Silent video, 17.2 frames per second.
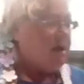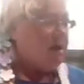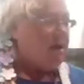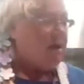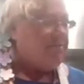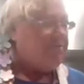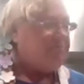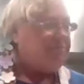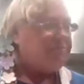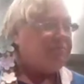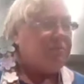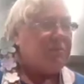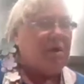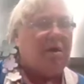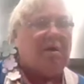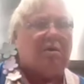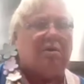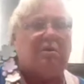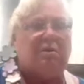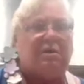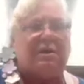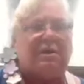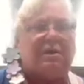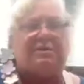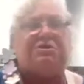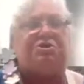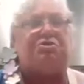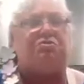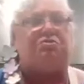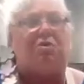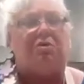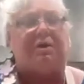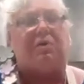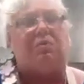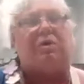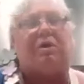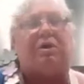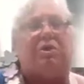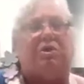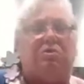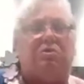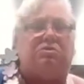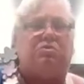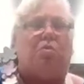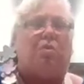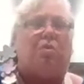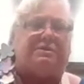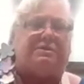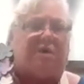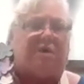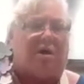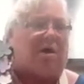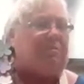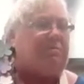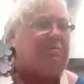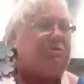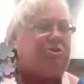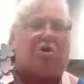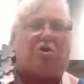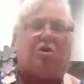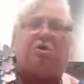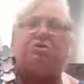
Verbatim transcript: Um, lids you only want to use one time.